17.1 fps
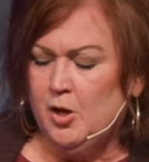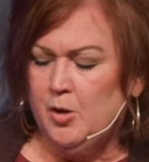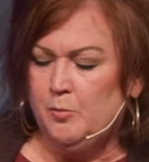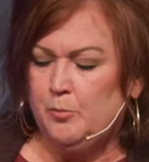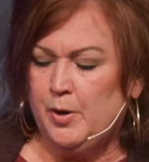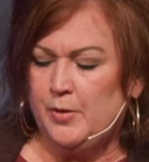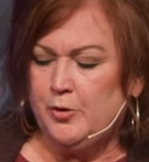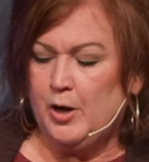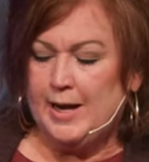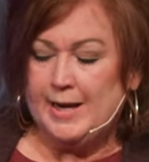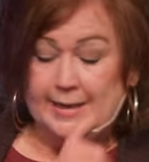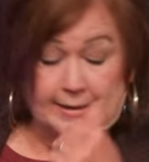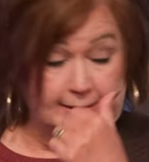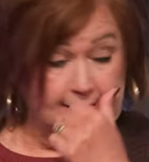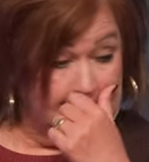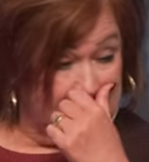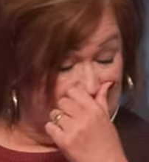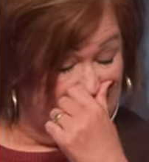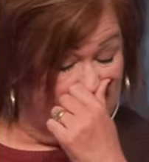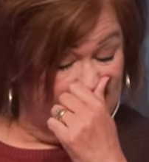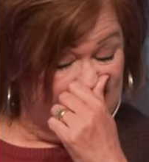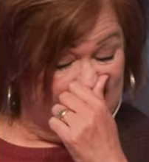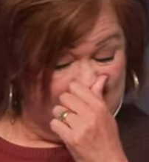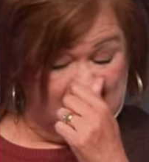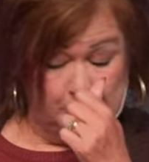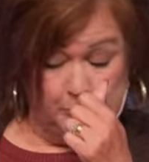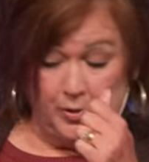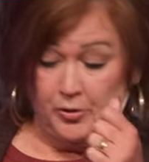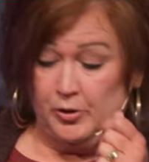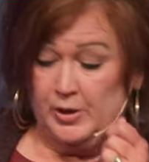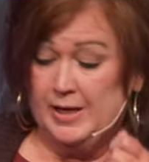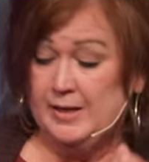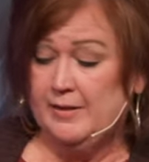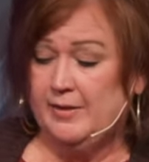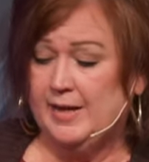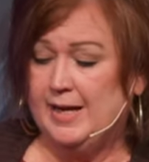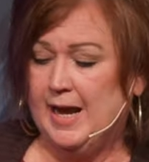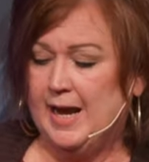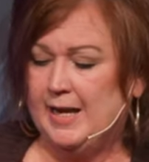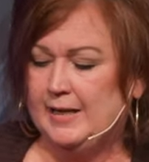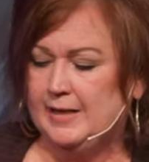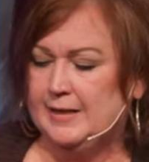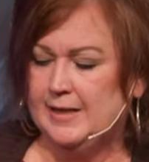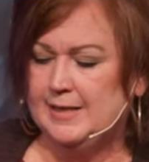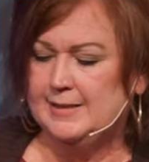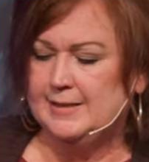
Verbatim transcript: Brother Hagin said this, Brother Kenneth E. Hagin, he